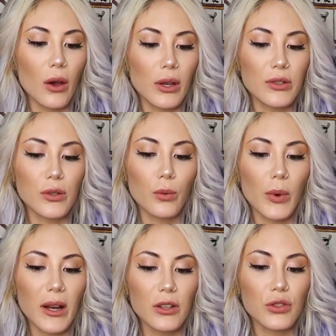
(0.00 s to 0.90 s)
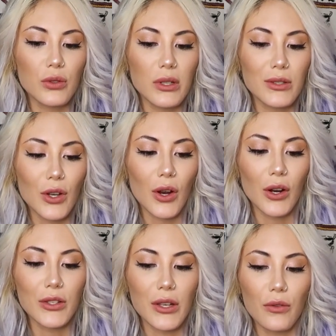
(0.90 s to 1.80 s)
Okay, so when I drew these
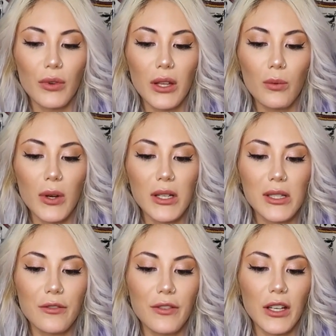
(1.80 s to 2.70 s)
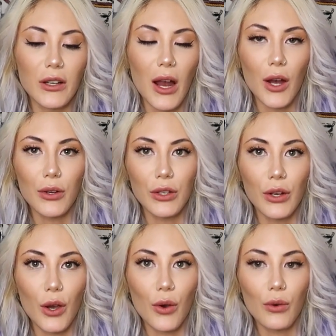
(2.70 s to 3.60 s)
cards, I really wanted to figure out, you
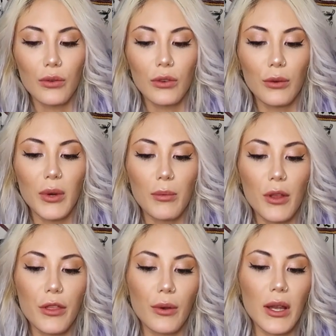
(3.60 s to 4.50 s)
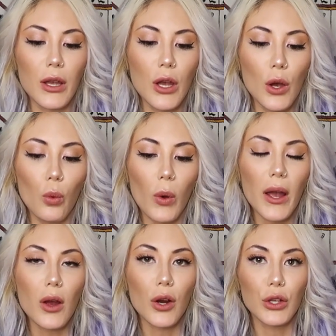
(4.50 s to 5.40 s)
know, group number three,
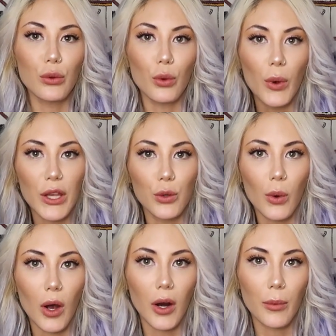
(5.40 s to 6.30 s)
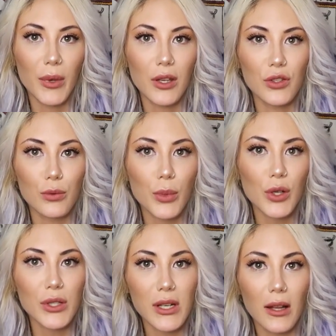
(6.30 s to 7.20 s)
why are you the way you are? Because your
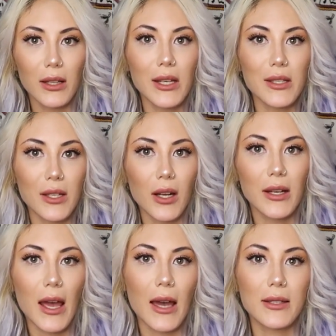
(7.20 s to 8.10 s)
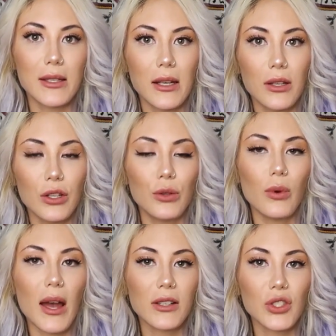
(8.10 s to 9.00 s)
personality is not an accident.
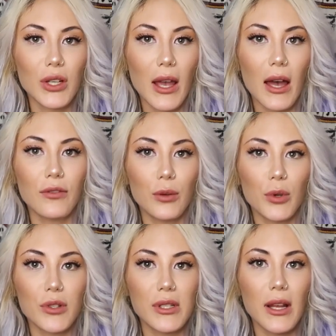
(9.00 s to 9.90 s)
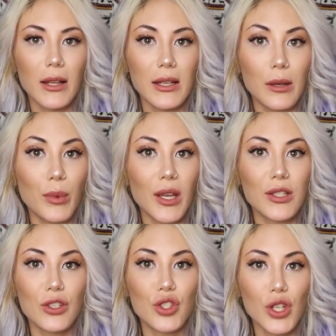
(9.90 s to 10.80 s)
You actually have your personality
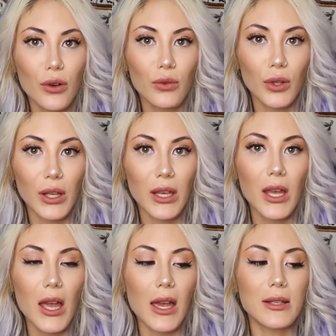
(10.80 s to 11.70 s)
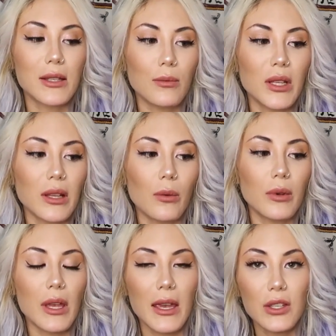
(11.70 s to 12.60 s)
because it generally is something that
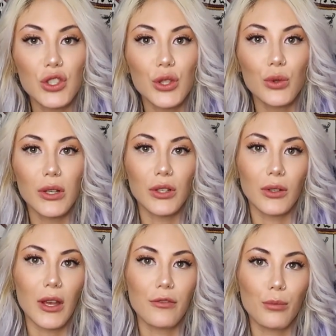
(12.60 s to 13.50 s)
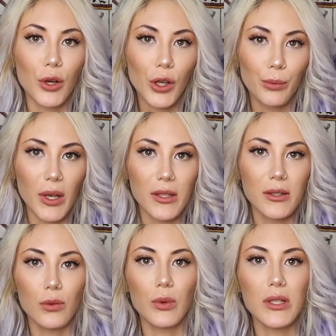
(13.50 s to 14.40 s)
will aid you in your life purpose.
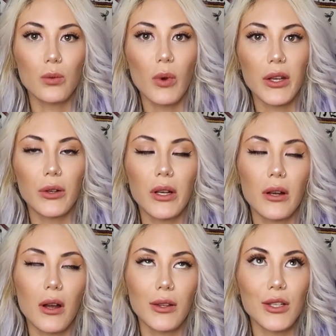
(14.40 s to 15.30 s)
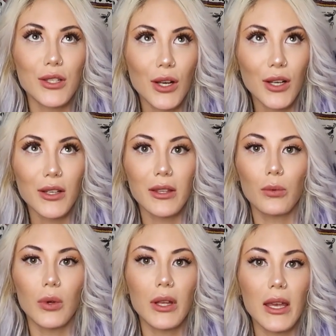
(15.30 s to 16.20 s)
The reason why you're here on this earth,
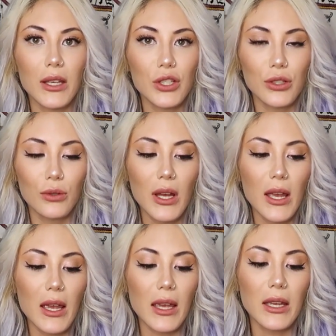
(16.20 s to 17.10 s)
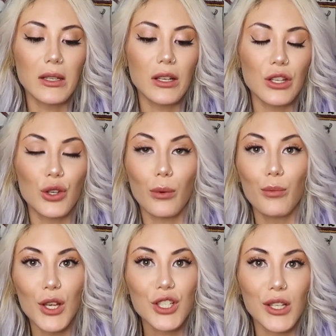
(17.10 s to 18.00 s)
it will aid you in your
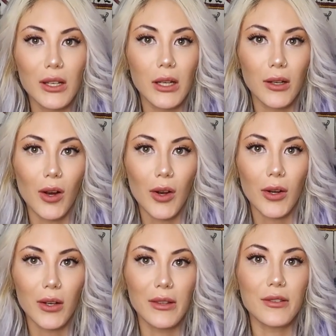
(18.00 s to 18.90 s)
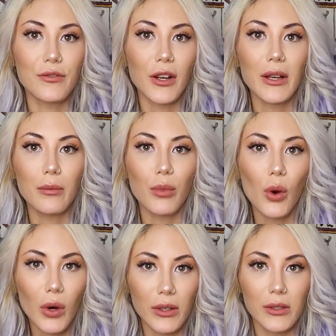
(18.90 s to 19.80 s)
mission here on earth. It's very
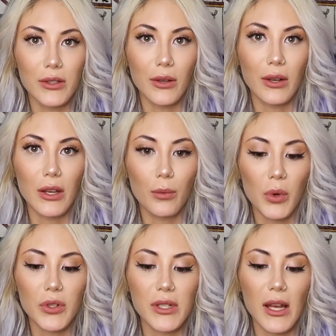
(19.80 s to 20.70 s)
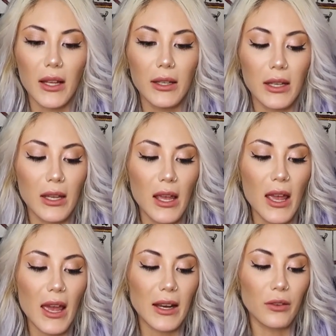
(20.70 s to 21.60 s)
important, okay, your personality.
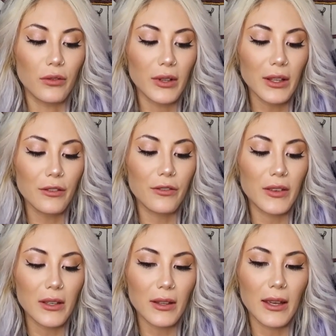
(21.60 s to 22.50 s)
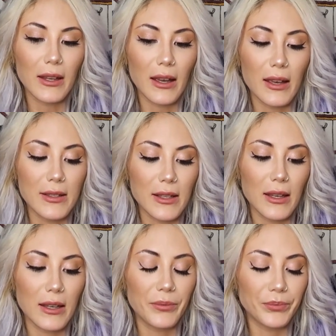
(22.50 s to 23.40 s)
And I really feel like guys
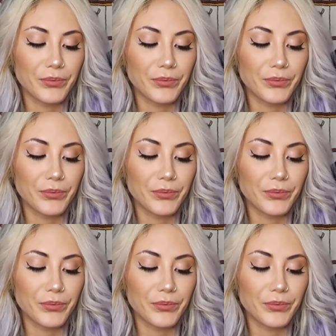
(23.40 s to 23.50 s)
like